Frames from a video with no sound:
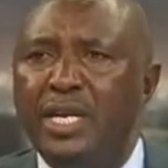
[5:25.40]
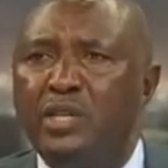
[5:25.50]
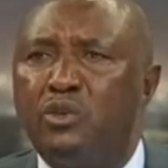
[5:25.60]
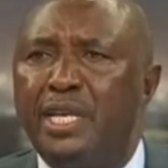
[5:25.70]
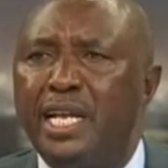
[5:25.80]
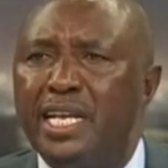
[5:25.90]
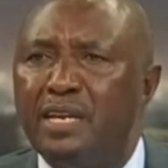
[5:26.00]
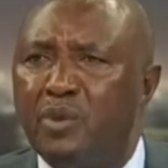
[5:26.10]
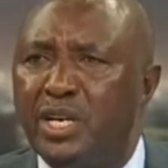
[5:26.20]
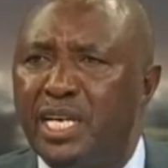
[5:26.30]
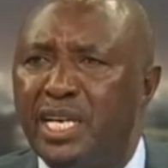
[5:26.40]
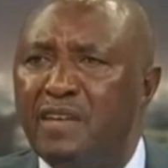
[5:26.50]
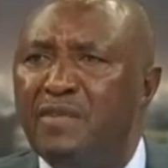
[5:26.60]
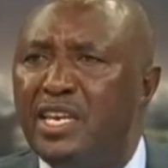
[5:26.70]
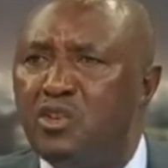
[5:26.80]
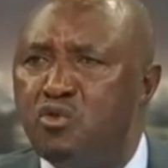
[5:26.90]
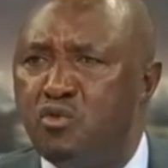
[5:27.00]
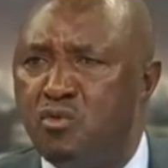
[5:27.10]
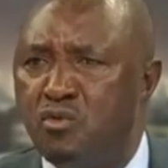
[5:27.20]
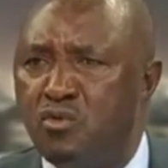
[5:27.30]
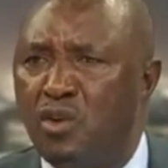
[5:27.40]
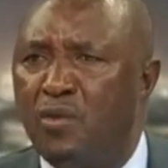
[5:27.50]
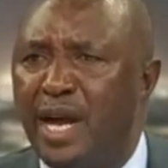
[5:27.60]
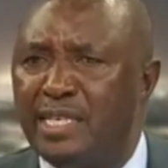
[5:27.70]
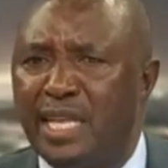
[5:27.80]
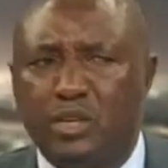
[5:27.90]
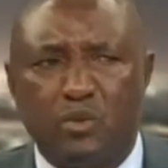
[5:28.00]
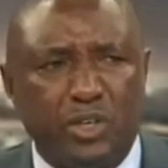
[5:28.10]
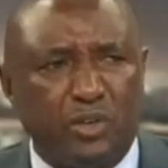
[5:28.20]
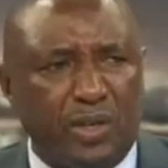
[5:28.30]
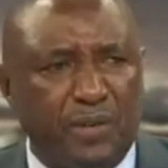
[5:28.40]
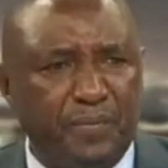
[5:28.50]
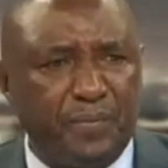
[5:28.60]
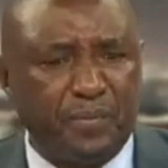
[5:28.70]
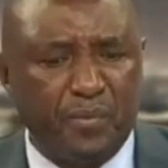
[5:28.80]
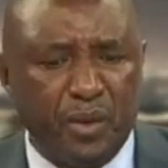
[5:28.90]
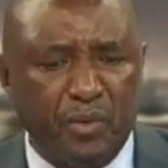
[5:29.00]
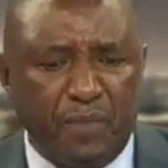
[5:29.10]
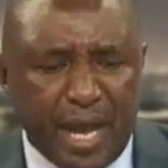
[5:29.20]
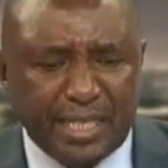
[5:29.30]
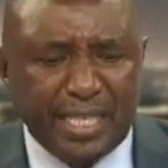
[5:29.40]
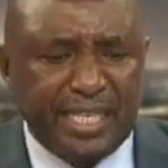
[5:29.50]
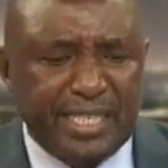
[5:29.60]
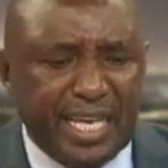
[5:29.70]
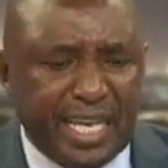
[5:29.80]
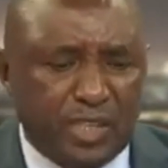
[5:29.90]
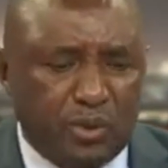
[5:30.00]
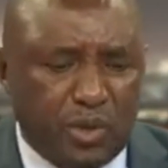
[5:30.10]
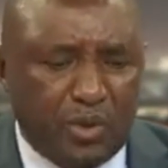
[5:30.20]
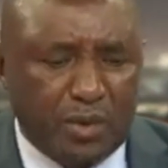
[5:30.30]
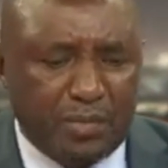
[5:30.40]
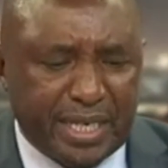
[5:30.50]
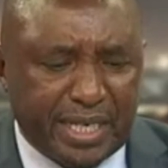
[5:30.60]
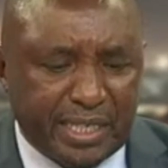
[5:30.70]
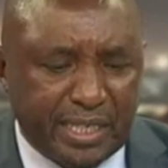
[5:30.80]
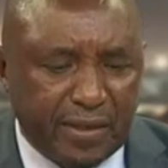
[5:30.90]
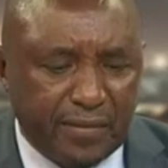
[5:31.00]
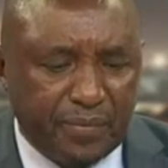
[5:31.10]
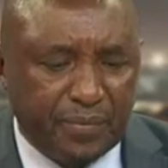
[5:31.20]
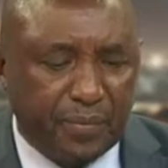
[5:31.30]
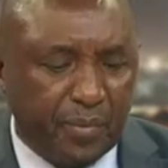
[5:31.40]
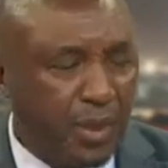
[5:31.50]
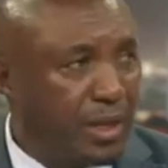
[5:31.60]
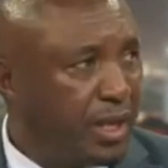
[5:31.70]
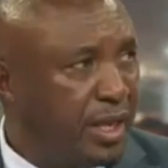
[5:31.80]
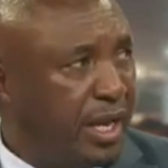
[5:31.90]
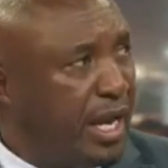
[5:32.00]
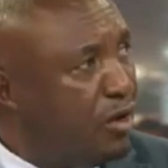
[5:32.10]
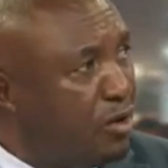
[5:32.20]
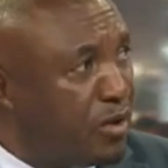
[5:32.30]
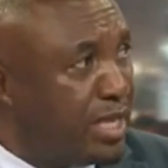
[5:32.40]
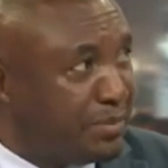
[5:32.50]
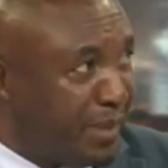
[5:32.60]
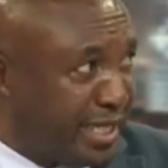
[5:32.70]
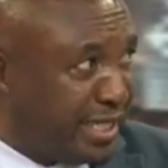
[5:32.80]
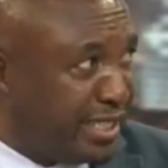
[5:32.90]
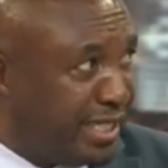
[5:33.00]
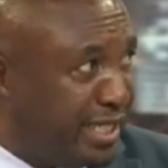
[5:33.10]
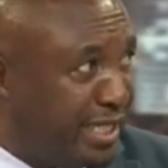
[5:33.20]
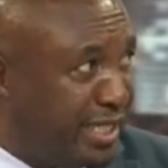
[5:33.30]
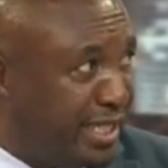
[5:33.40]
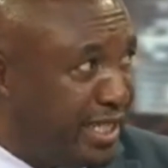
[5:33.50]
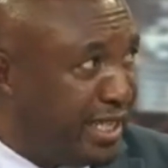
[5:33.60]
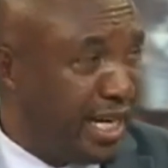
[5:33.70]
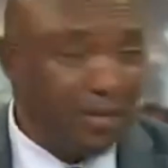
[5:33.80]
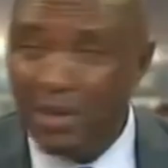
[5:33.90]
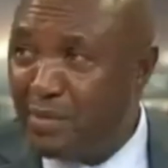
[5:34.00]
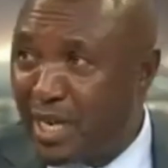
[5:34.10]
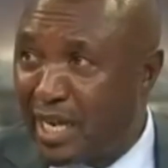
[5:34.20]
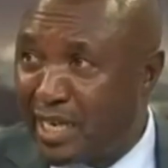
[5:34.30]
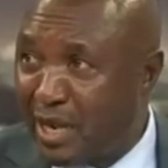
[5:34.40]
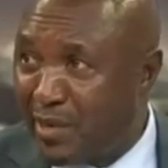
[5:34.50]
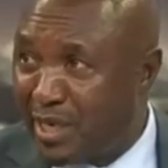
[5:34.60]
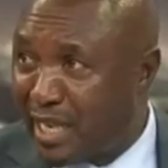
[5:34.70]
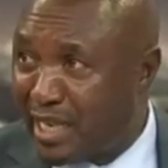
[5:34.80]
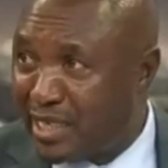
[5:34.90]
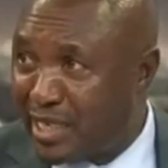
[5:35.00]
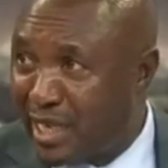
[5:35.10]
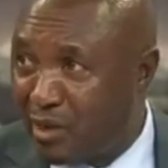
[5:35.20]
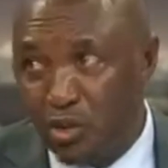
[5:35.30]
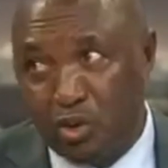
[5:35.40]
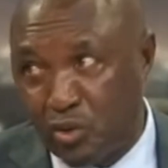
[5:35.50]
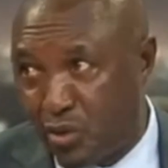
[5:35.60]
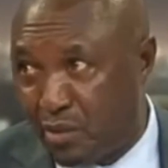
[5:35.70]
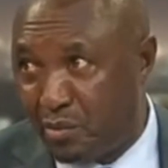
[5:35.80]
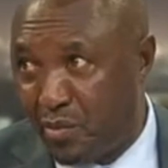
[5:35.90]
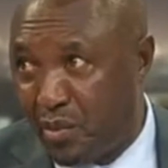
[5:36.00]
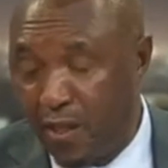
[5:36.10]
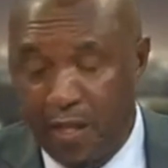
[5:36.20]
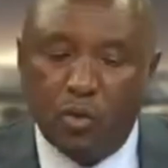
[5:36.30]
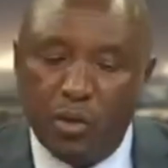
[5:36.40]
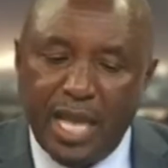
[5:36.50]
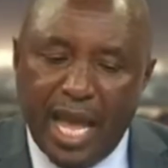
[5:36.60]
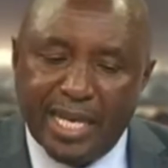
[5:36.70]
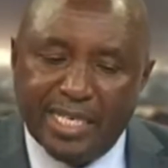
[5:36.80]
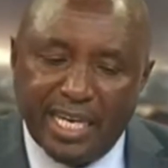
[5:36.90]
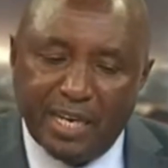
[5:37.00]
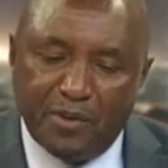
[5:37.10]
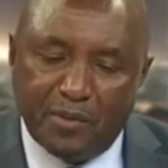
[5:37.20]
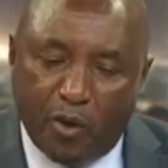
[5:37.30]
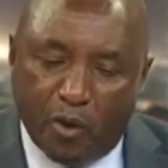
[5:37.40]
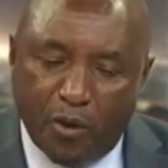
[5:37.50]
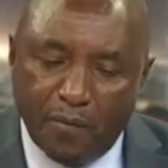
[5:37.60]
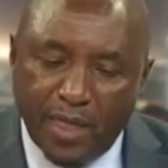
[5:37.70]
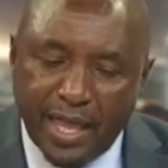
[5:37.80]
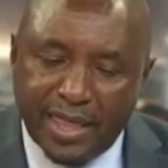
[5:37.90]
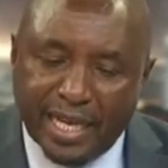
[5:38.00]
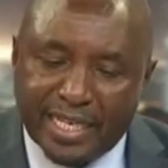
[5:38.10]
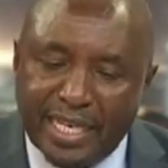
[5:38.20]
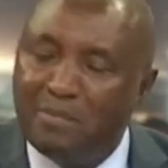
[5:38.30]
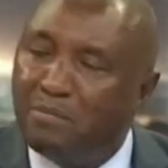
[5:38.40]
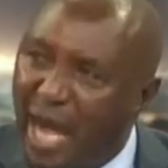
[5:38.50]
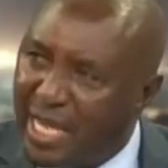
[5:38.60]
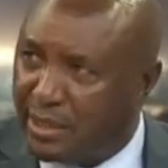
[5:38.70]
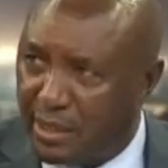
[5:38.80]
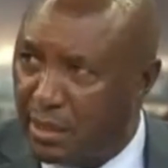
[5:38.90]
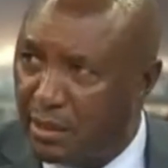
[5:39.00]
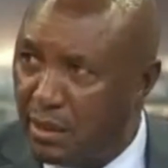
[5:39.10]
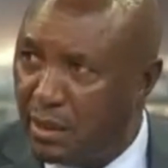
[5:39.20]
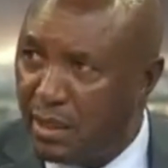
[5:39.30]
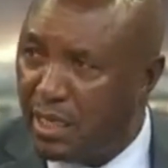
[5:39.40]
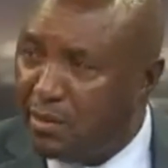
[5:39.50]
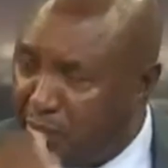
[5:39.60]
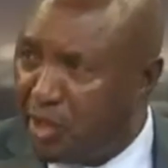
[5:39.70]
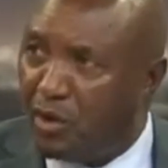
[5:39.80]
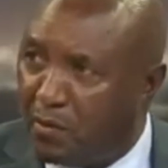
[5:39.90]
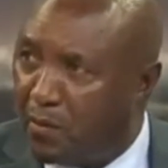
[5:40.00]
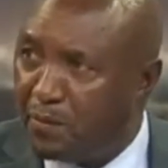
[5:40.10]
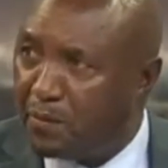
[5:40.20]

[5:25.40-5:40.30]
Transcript: don't need to tell anybody, even you. You have asked that question. First, he is saying he has 21 parties. I don't know these parties. And maybe he can come and tell us here. We don't know them. Kuria had said before that he must himself